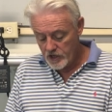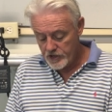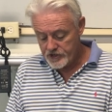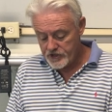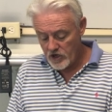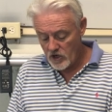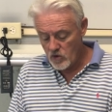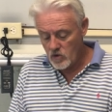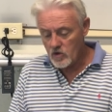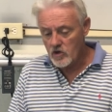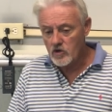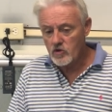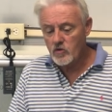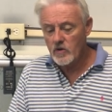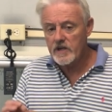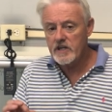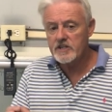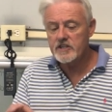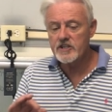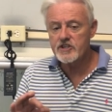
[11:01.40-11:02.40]
so
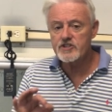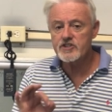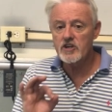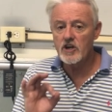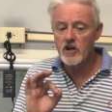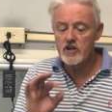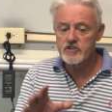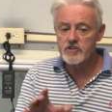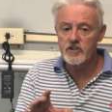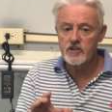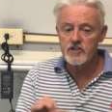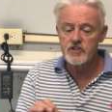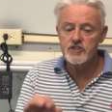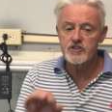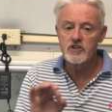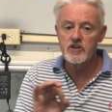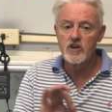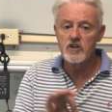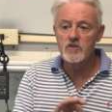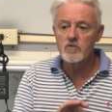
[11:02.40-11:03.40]
green discharge, a
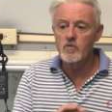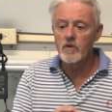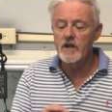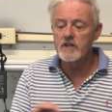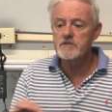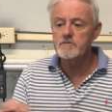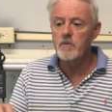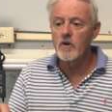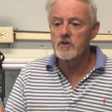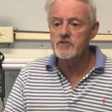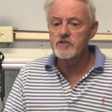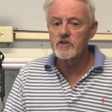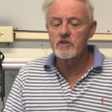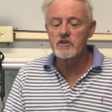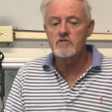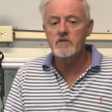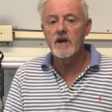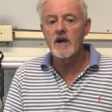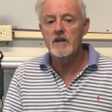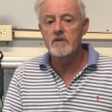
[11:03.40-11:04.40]
concern. Red spots on the
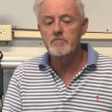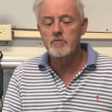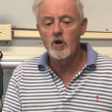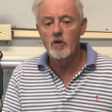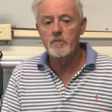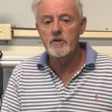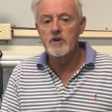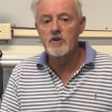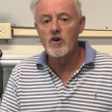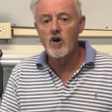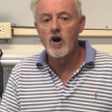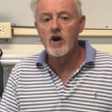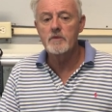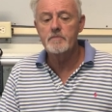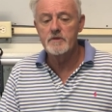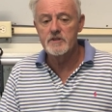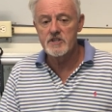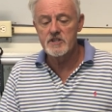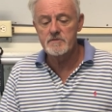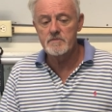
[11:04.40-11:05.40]
ground, probably
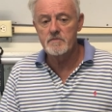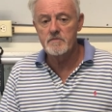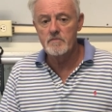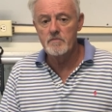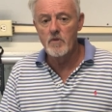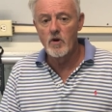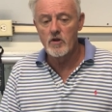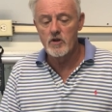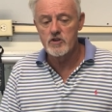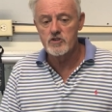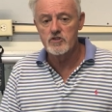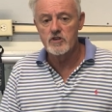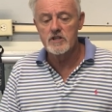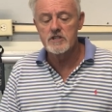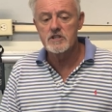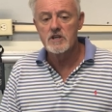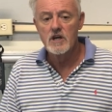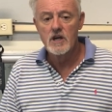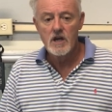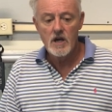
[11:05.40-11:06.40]
not, but just monitor
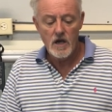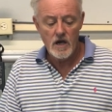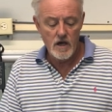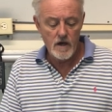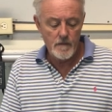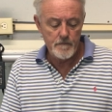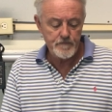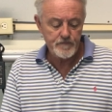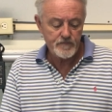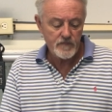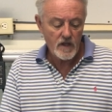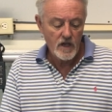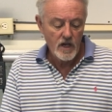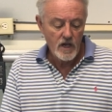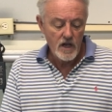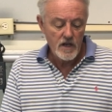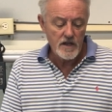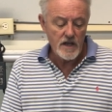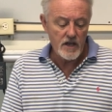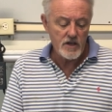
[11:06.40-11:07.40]
it. Um,
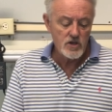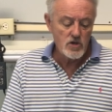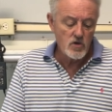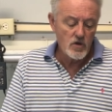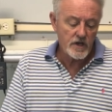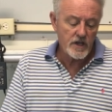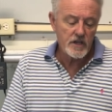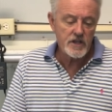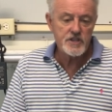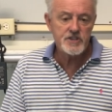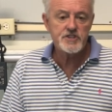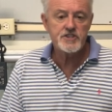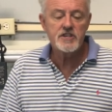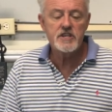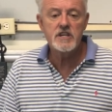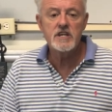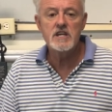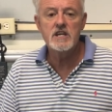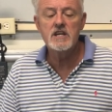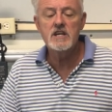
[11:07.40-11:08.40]
now you're going to
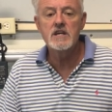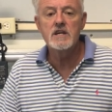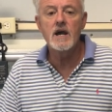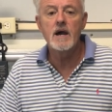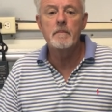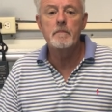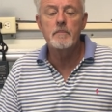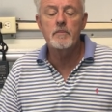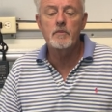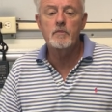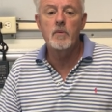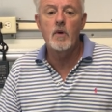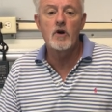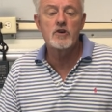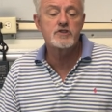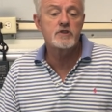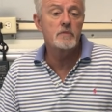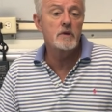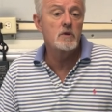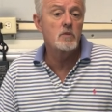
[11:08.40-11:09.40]
see
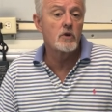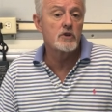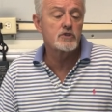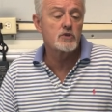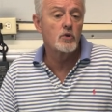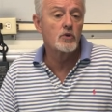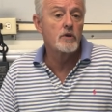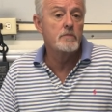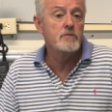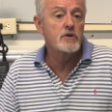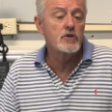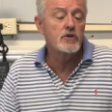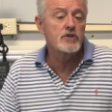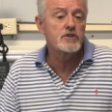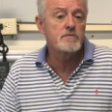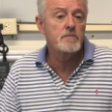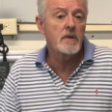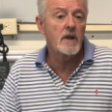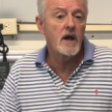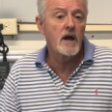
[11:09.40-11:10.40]
possibly what's called a
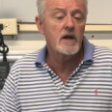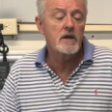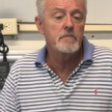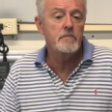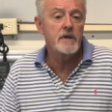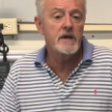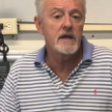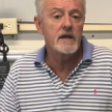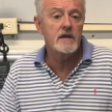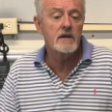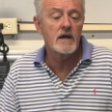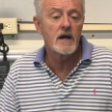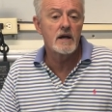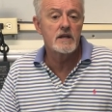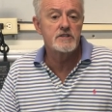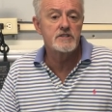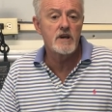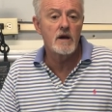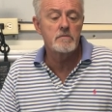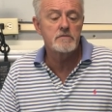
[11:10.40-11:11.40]
mucus plug being
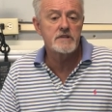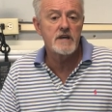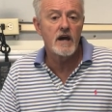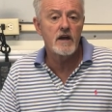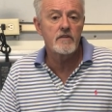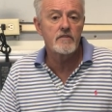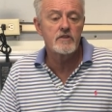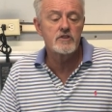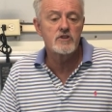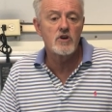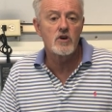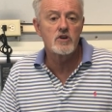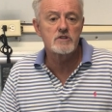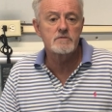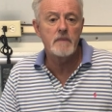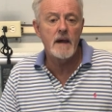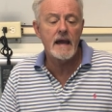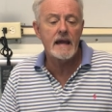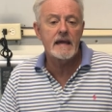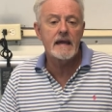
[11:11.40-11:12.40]
uh, dumped out of the dog's
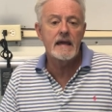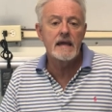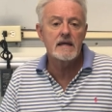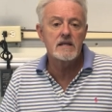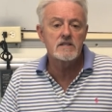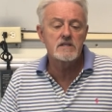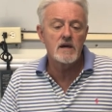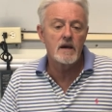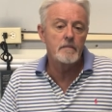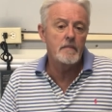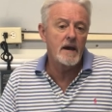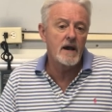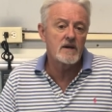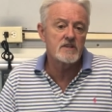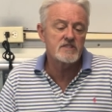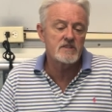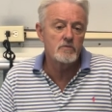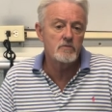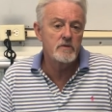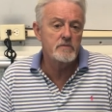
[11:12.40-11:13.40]
back end
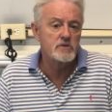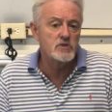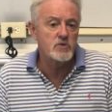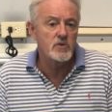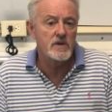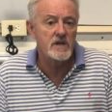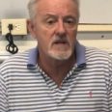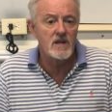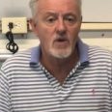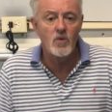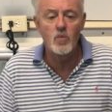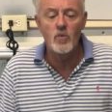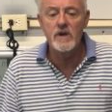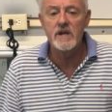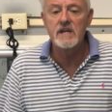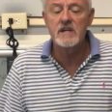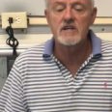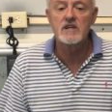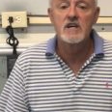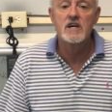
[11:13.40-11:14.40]
about somewhere between a
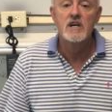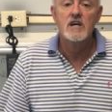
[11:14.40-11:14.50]
week